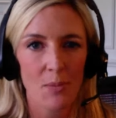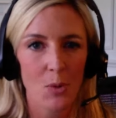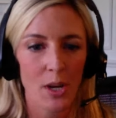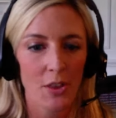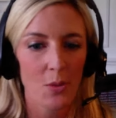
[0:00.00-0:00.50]

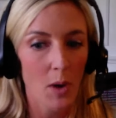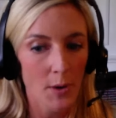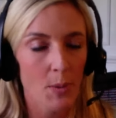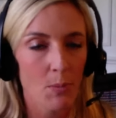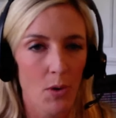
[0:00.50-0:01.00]
with
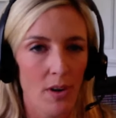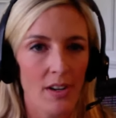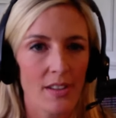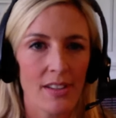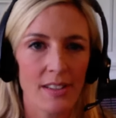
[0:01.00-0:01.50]
one
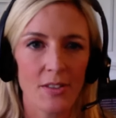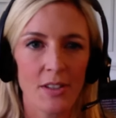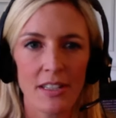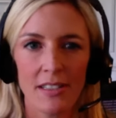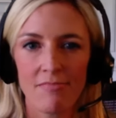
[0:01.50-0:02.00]
reporter, then you
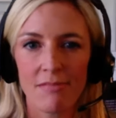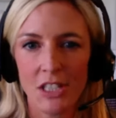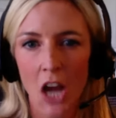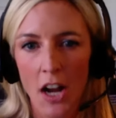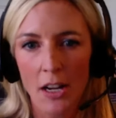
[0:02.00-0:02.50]
can
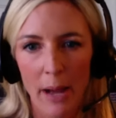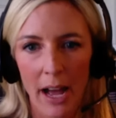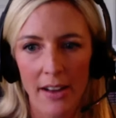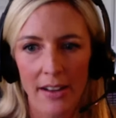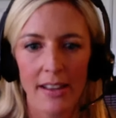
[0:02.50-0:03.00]
talk
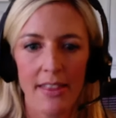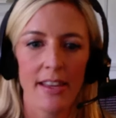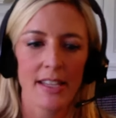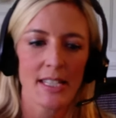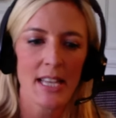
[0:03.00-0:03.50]
about it,
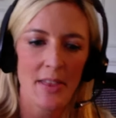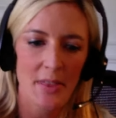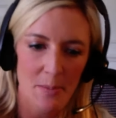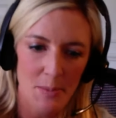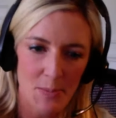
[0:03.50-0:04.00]
then send
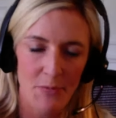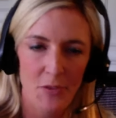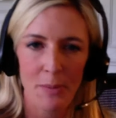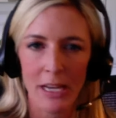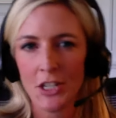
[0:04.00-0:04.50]
them some
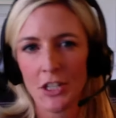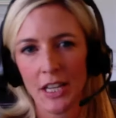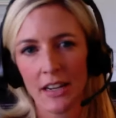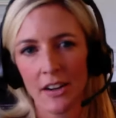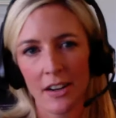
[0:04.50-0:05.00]
information
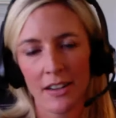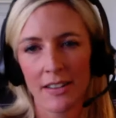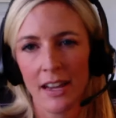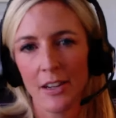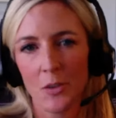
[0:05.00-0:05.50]
later
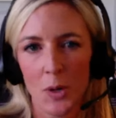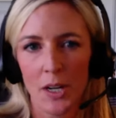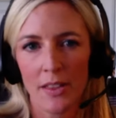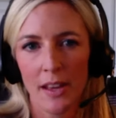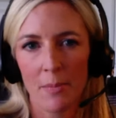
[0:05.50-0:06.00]
and kind of
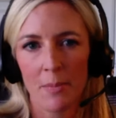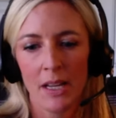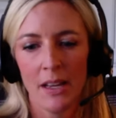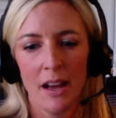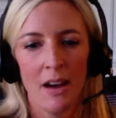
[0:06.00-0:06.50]
work them
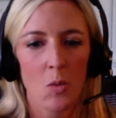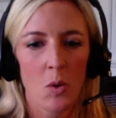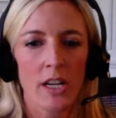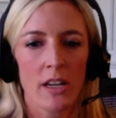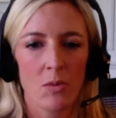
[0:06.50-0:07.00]

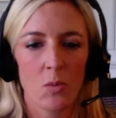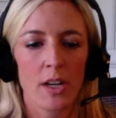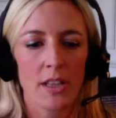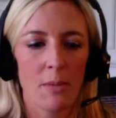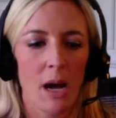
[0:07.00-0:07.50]

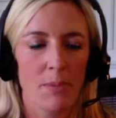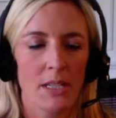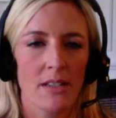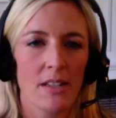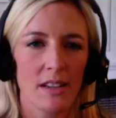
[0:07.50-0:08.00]
up
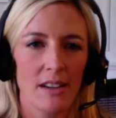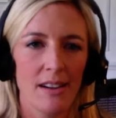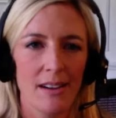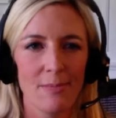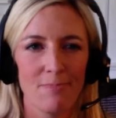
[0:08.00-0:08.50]

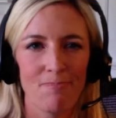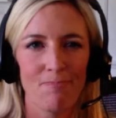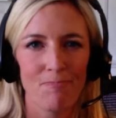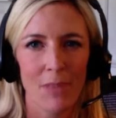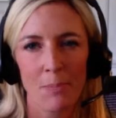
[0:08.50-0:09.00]

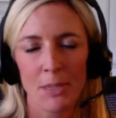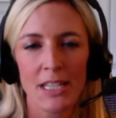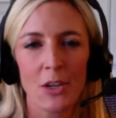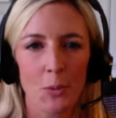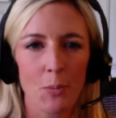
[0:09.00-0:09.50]

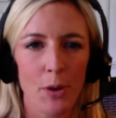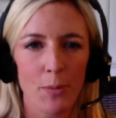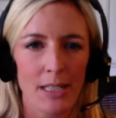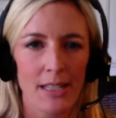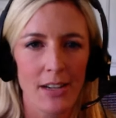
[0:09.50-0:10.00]
until the
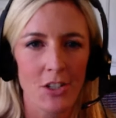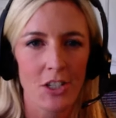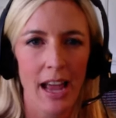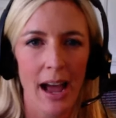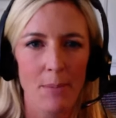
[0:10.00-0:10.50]
point when it's
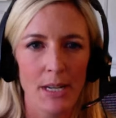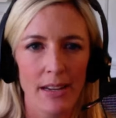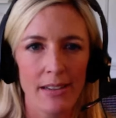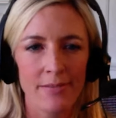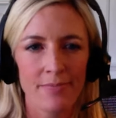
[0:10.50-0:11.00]
actually happening.